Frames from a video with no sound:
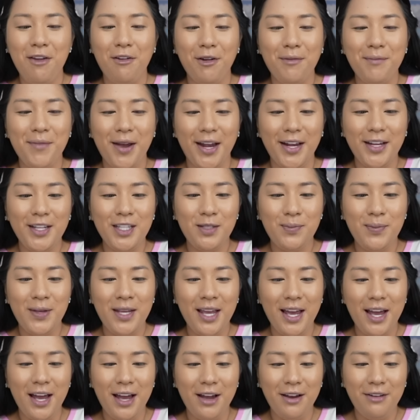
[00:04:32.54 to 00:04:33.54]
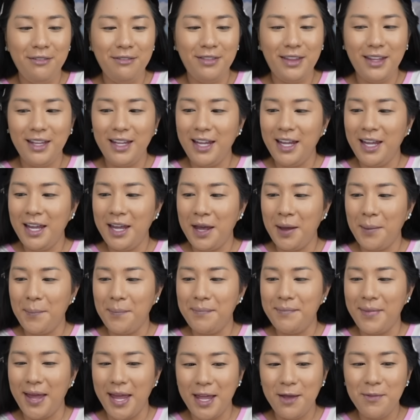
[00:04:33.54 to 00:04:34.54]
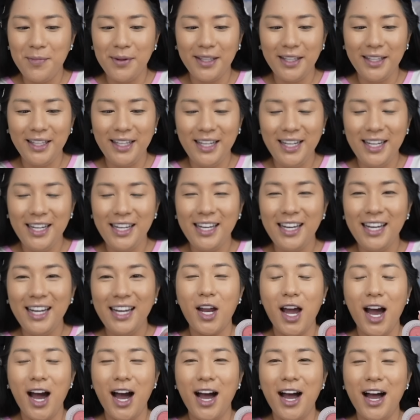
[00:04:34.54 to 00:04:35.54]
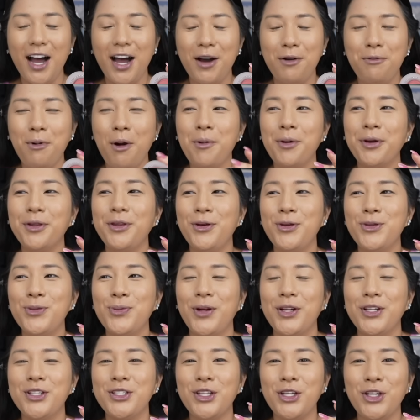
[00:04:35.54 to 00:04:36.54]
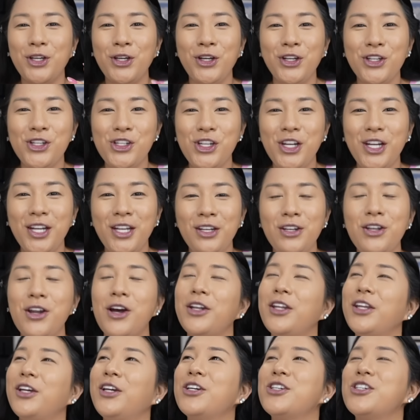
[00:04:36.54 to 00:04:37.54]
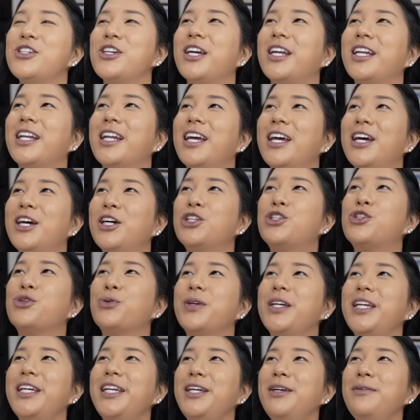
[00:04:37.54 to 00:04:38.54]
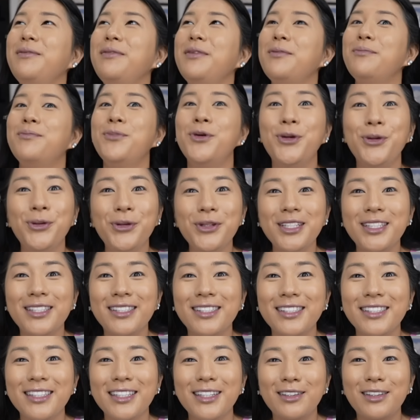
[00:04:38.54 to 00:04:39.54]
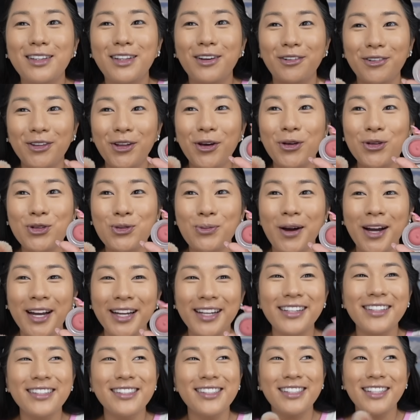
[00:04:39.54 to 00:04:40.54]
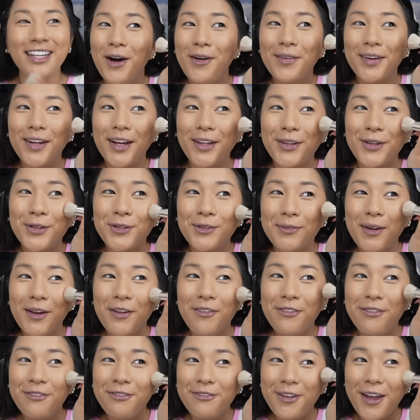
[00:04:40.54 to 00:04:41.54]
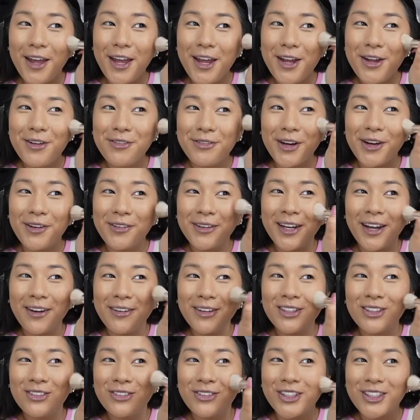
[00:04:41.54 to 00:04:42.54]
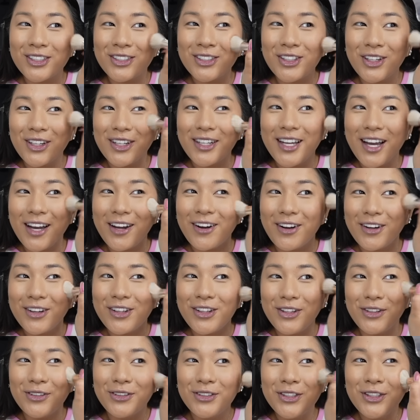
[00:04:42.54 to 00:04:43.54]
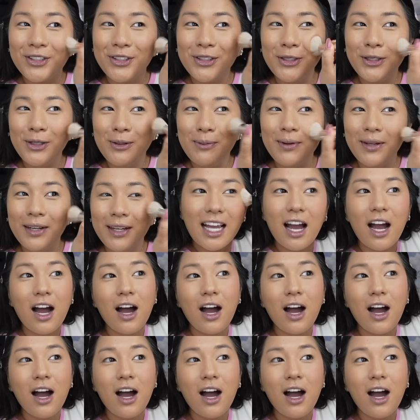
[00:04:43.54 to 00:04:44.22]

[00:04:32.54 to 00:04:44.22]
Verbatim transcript: reminds me of the Maybelline, uh, what were those ones? The cushion, not the cushion, Dream Mousse? No, those ones? Oh my god, those were my favorite when I was first starting out on YouTube.